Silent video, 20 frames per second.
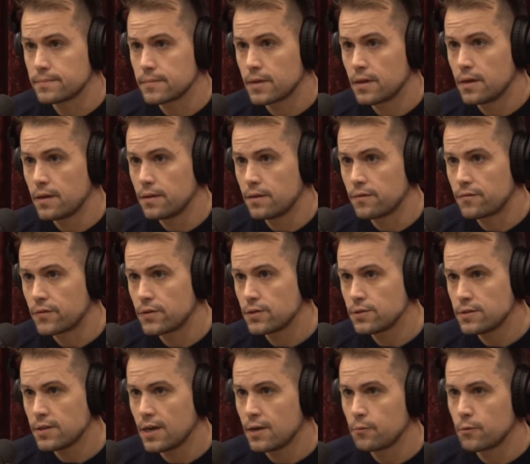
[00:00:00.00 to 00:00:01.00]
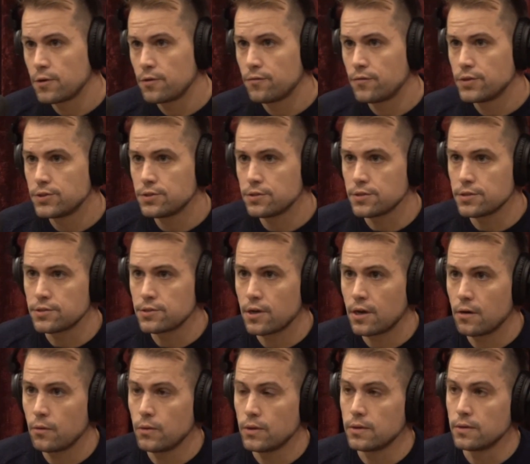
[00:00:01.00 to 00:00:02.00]
And the first time we visually
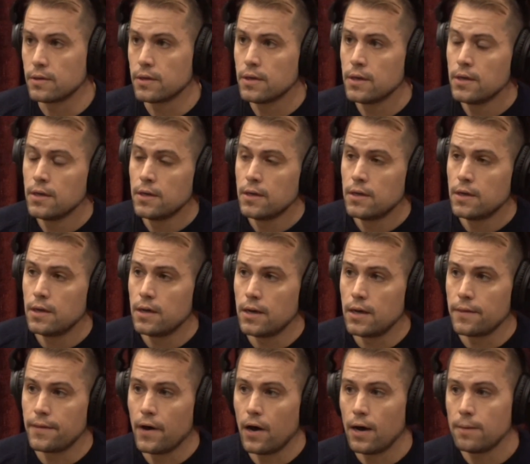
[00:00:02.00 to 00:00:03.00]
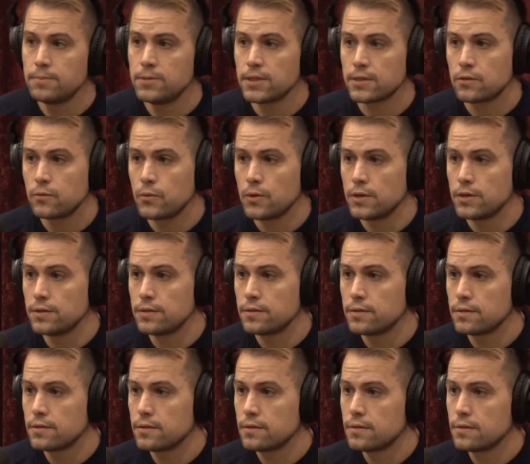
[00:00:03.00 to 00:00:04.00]
saw one, the object was
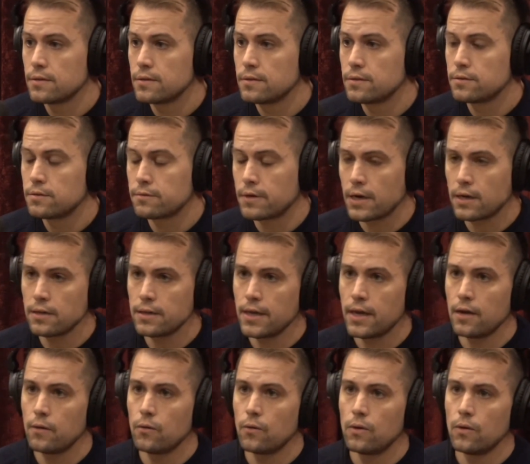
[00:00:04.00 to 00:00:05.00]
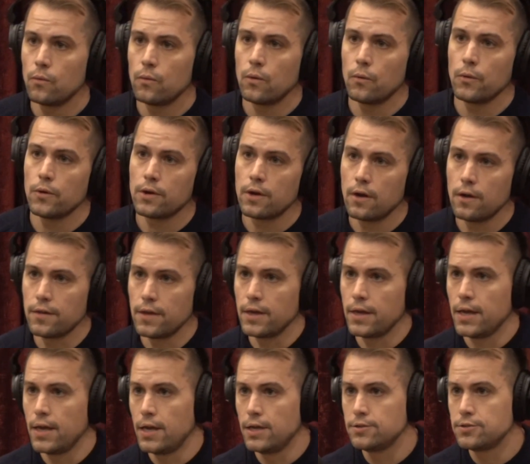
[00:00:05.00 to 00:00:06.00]
directly at what we call
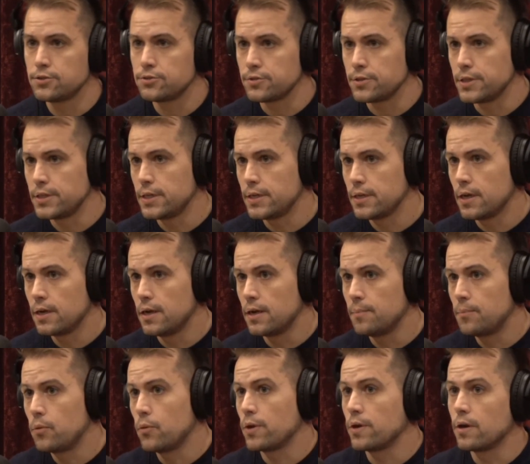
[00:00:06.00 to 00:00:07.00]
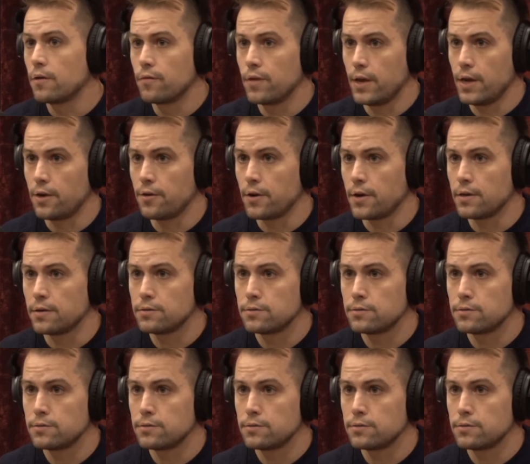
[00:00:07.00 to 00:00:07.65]
the entry point of the area.